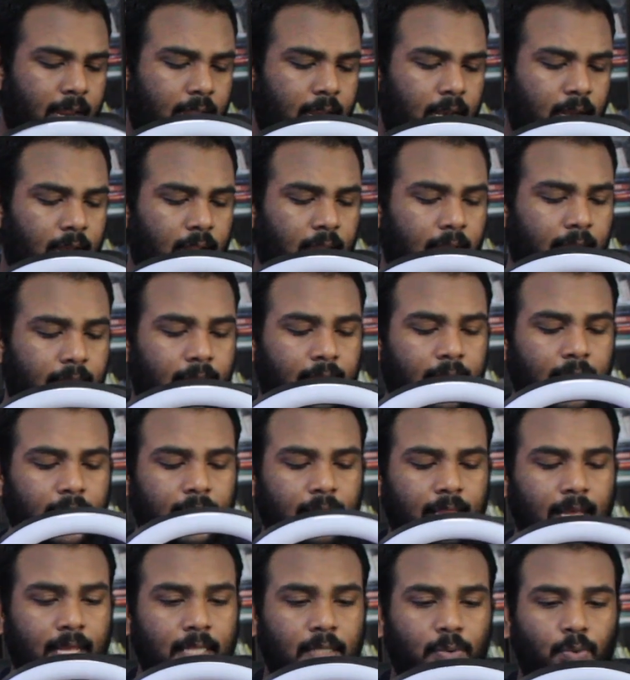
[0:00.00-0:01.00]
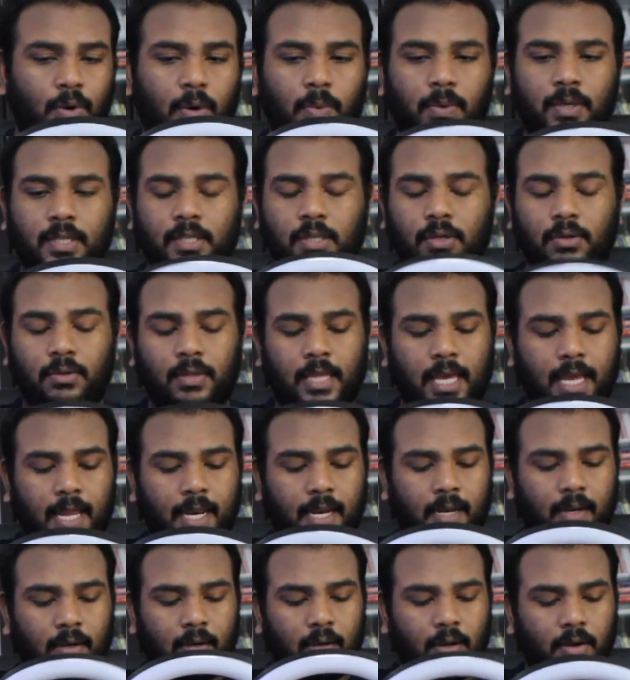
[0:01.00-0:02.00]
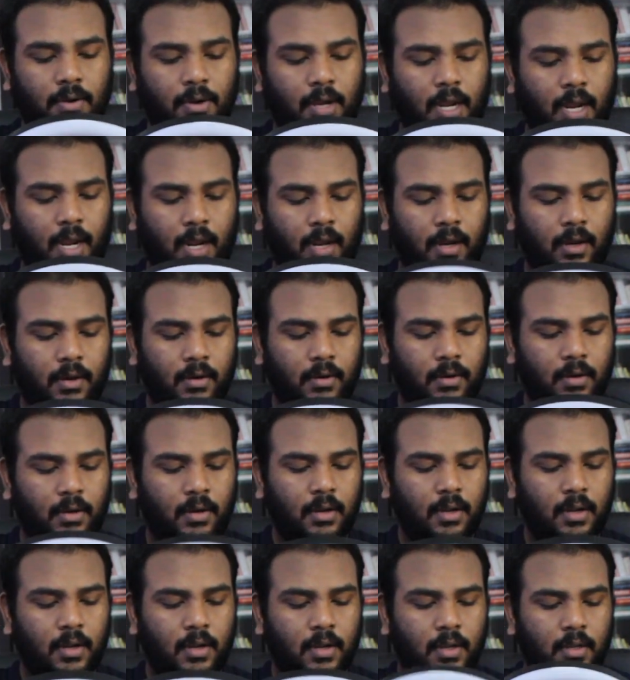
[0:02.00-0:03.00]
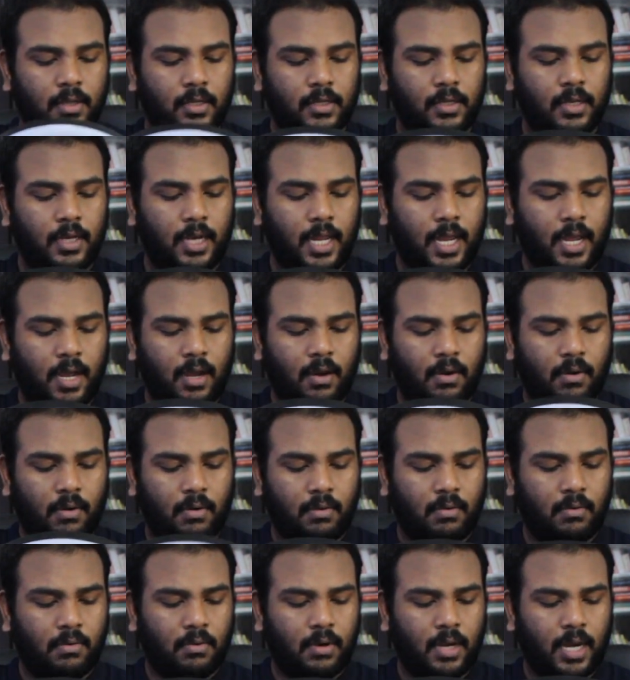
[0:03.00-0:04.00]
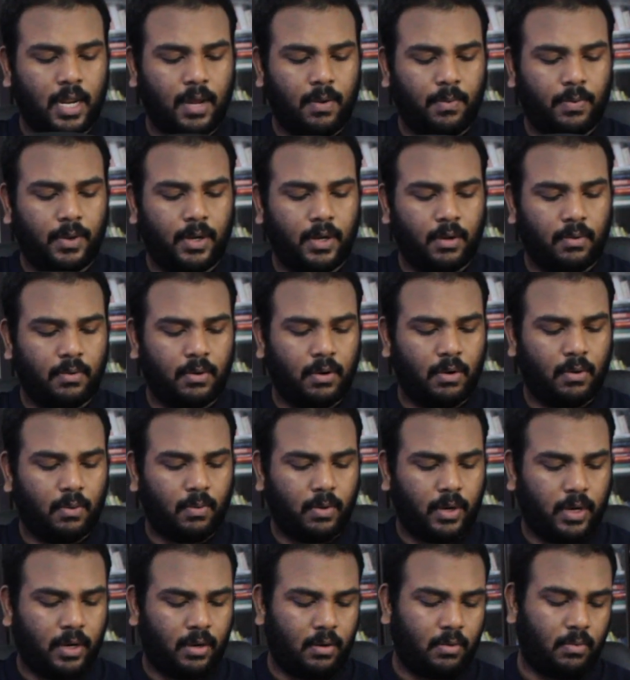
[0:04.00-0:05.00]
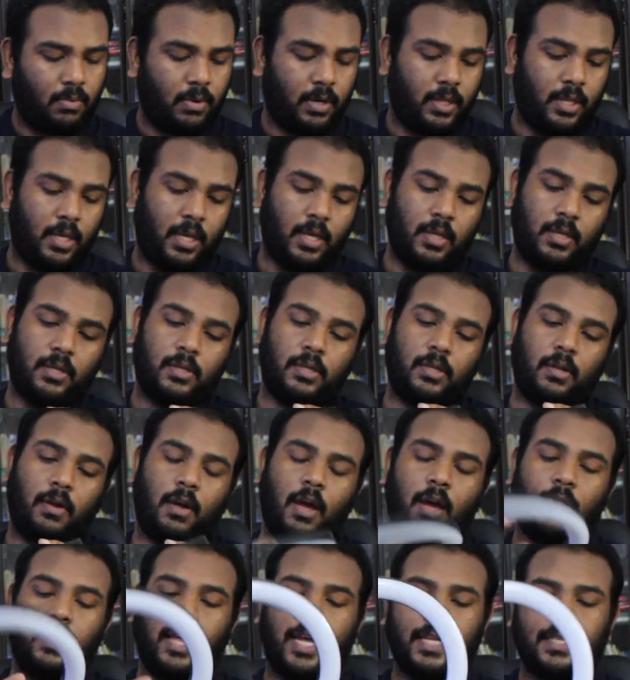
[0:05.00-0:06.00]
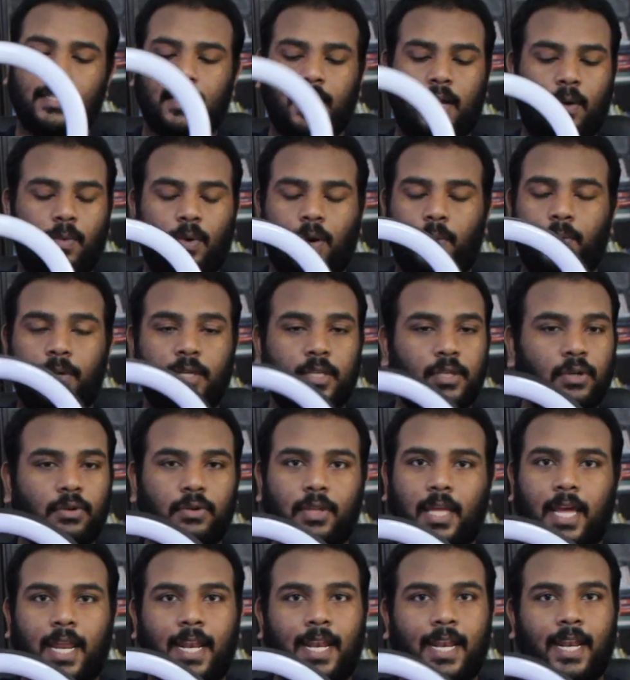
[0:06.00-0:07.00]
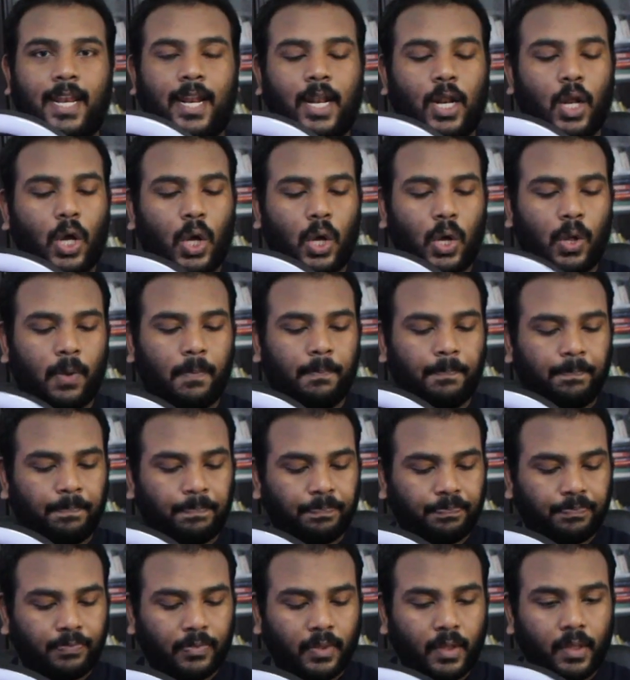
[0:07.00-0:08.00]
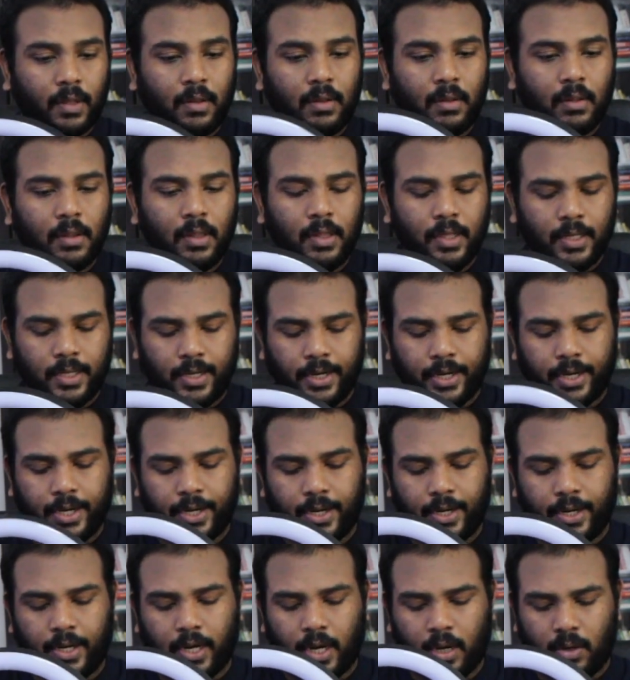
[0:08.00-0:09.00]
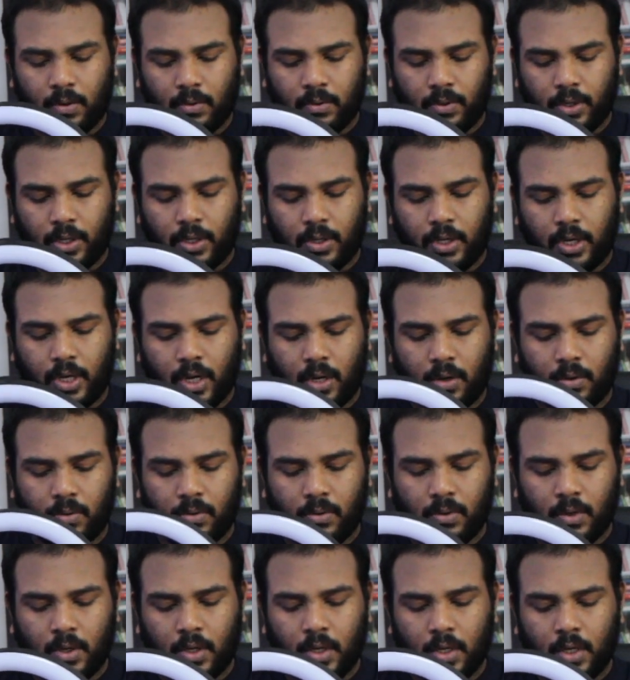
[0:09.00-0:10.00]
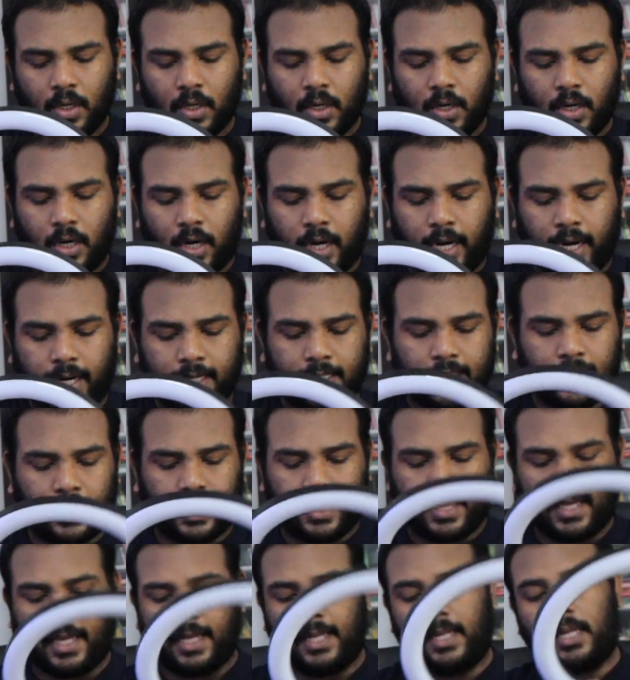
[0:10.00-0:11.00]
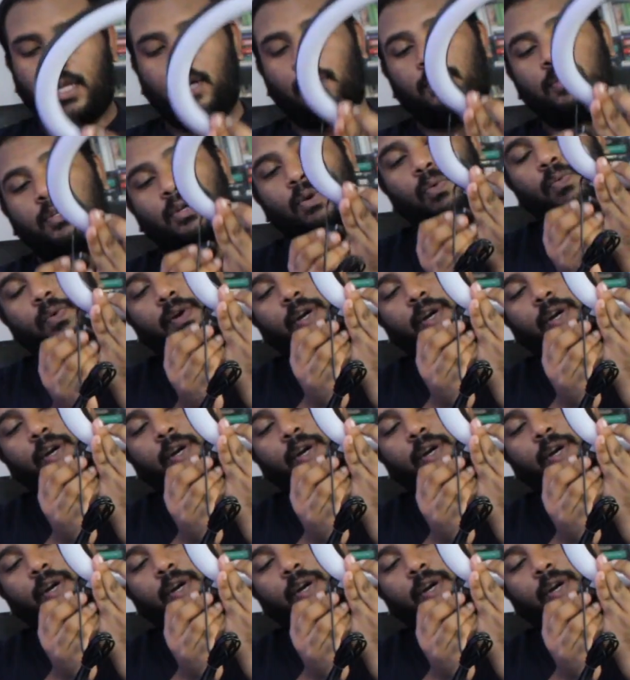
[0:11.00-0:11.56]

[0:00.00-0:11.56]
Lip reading: that in? I think that's where we screw that in. Okay. Now we don't know where the others. Oh, that's not where we screw that in at all. There you go. All right. So I think it goes